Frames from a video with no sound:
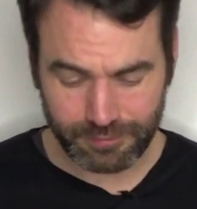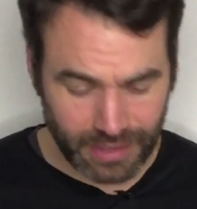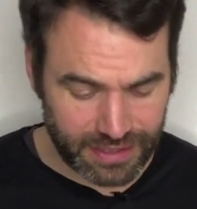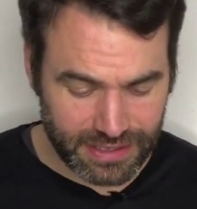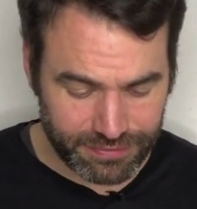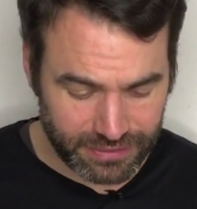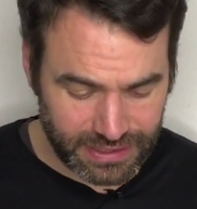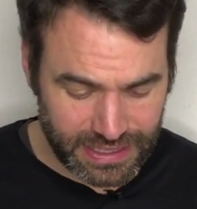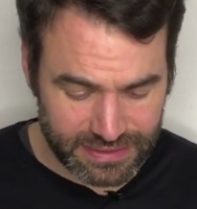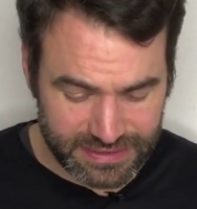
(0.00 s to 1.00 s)
and
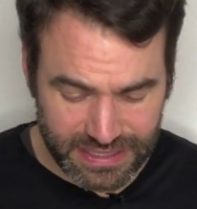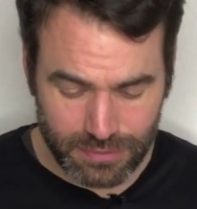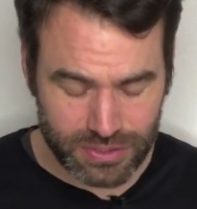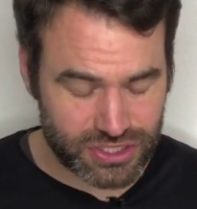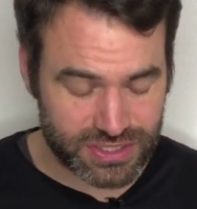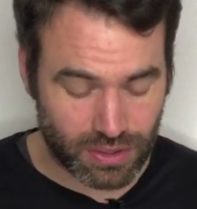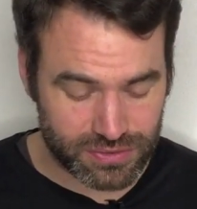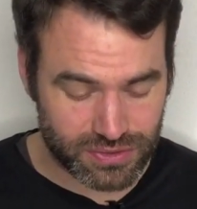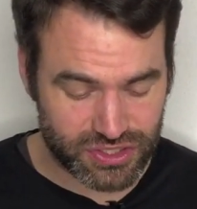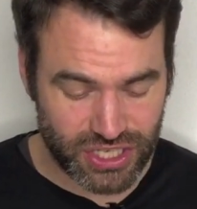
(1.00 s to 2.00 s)
definitely a tea which is
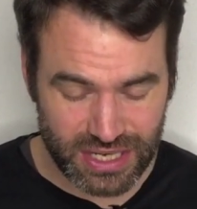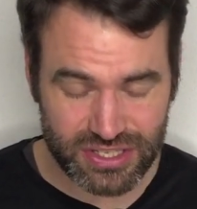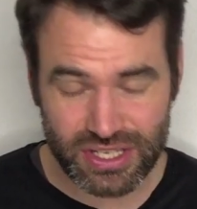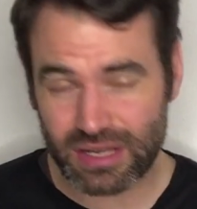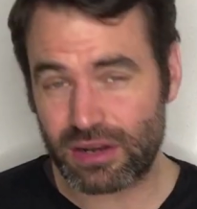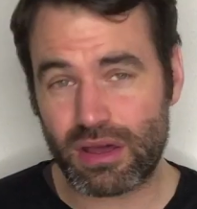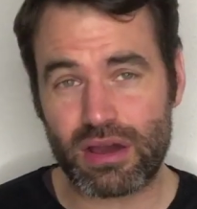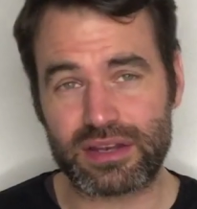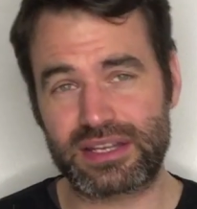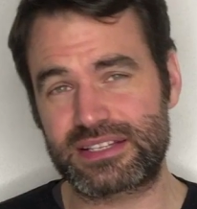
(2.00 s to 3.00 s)
also changing a
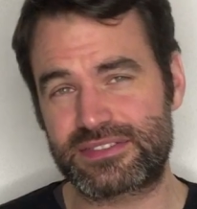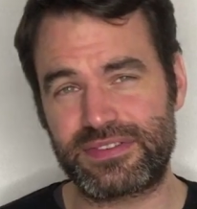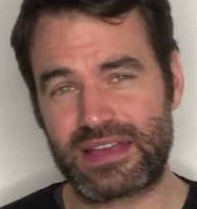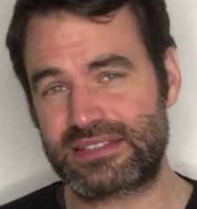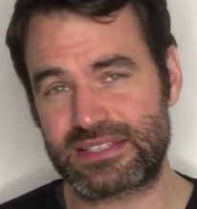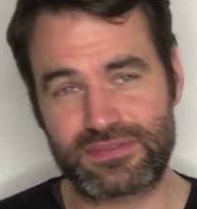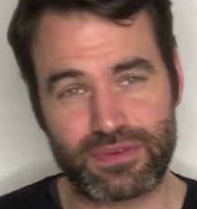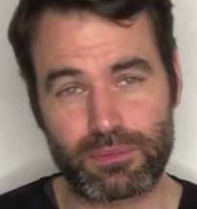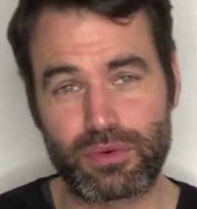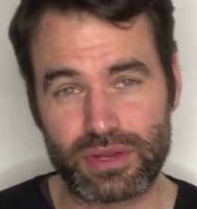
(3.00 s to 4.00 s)
lot in its facets
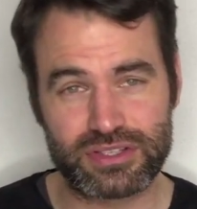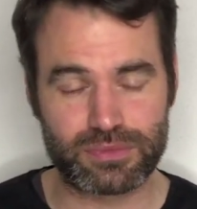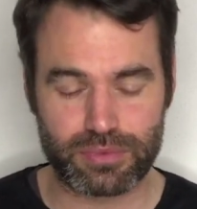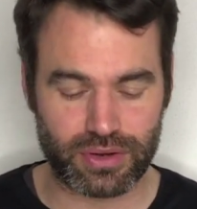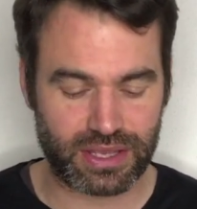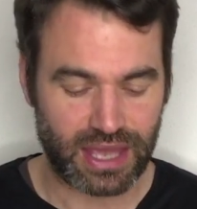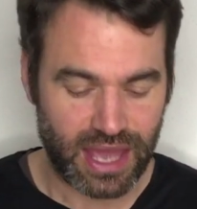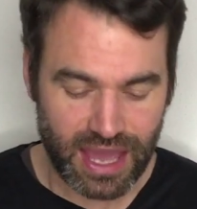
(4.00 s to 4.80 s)
from brewing to brewing.